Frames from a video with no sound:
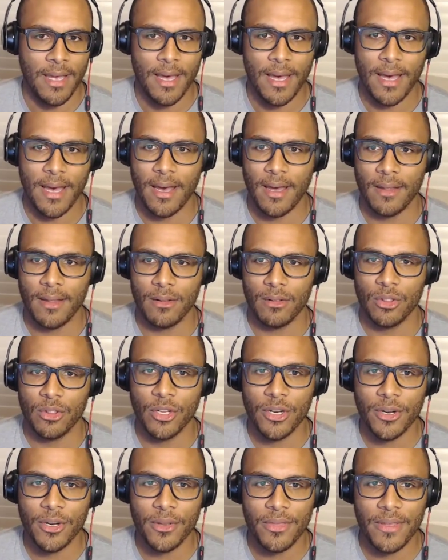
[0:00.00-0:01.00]
uh,
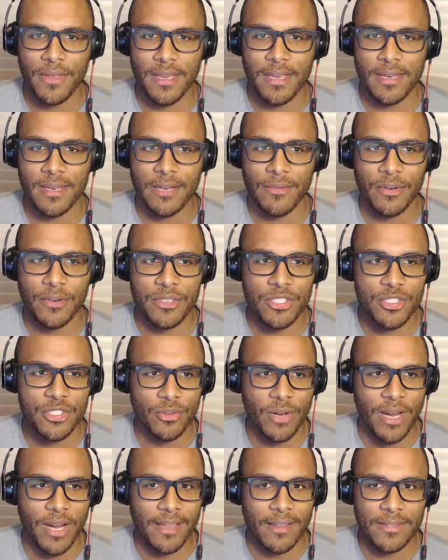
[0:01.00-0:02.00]
learn the different
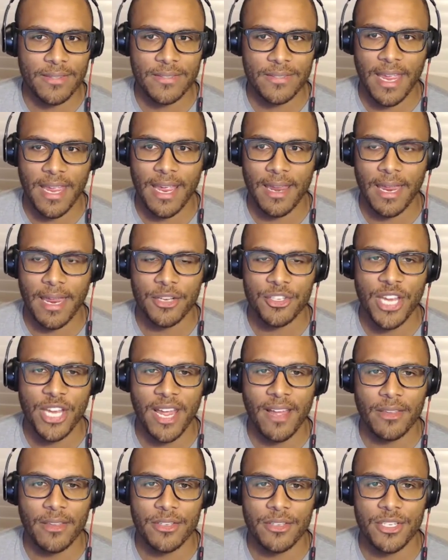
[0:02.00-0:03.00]
strengths and, and
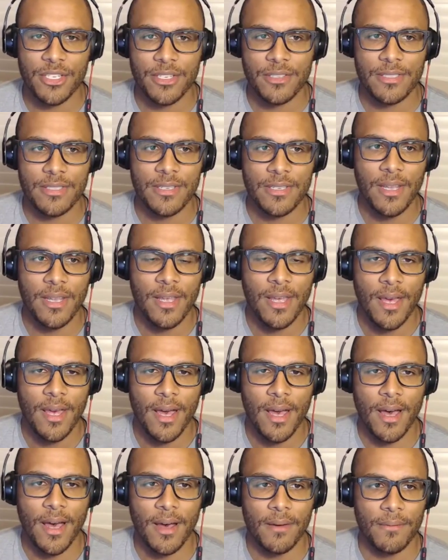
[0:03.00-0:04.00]
challenges
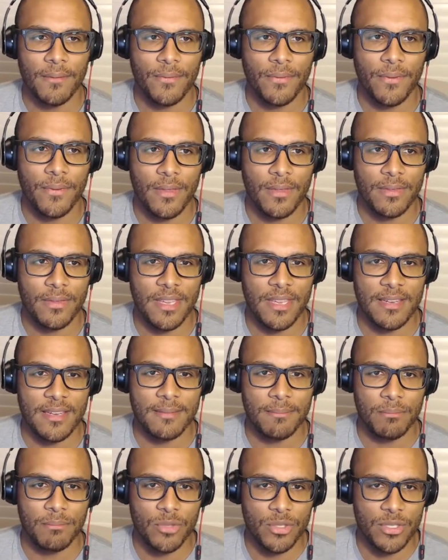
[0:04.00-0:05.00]
of
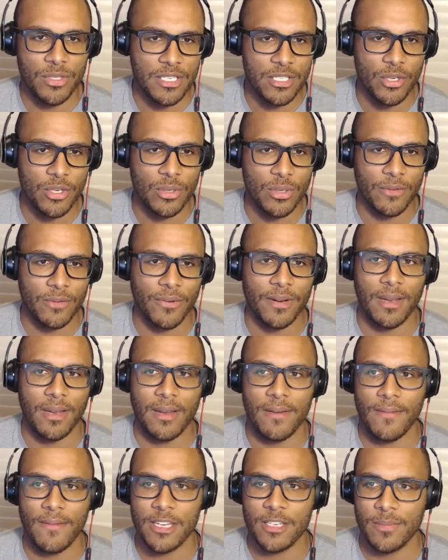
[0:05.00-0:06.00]
the these two different
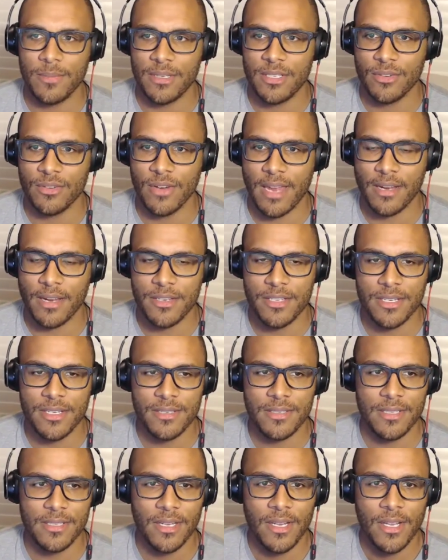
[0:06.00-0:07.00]
investment
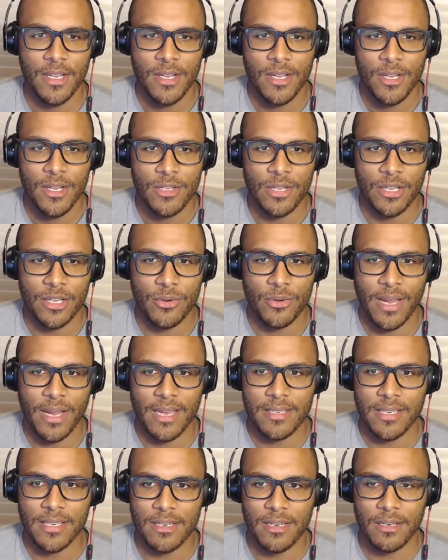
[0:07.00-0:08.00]
strategies that you
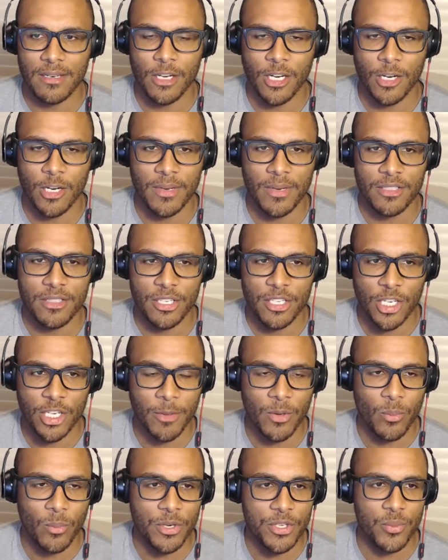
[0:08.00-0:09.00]
guys can determine
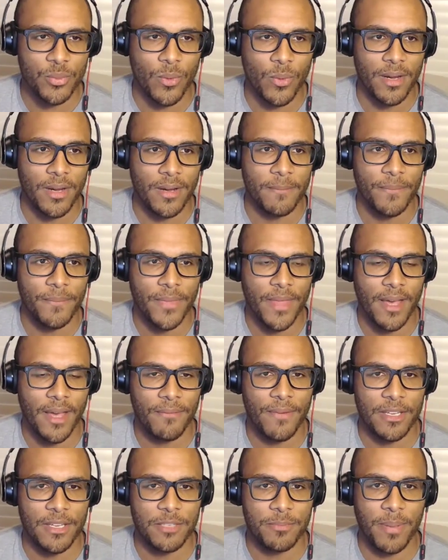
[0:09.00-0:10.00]
determine which one
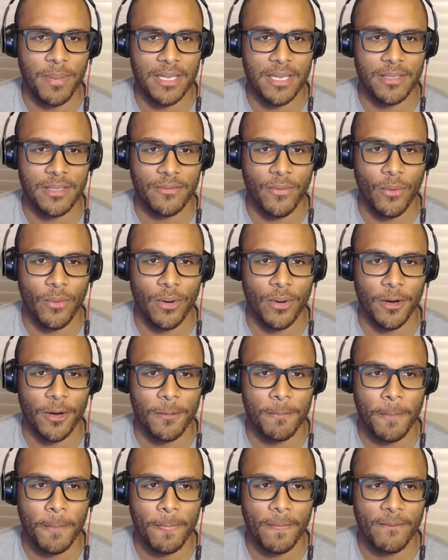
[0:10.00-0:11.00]
uh, fits best
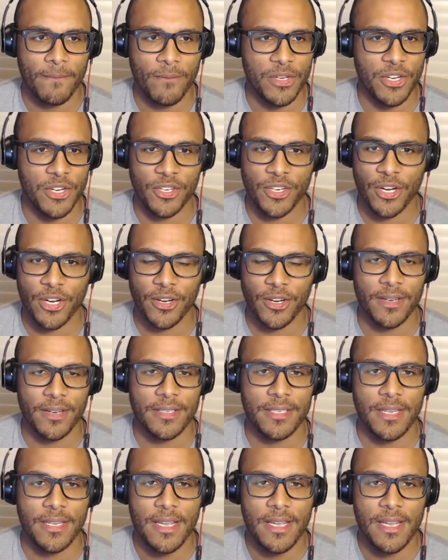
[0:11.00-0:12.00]
for for your
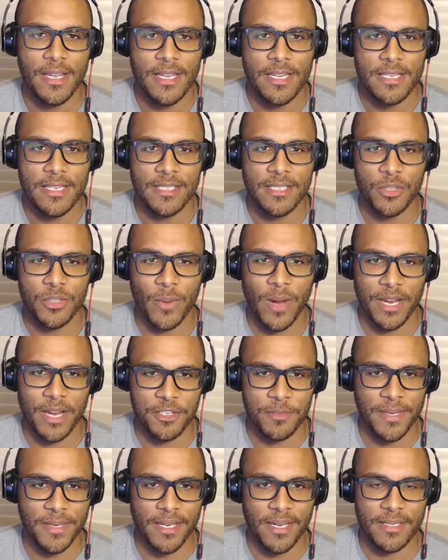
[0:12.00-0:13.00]
current
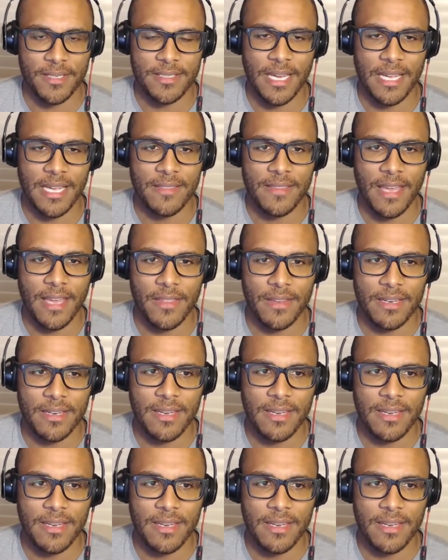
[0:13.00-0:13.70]
situation. Because at the end of the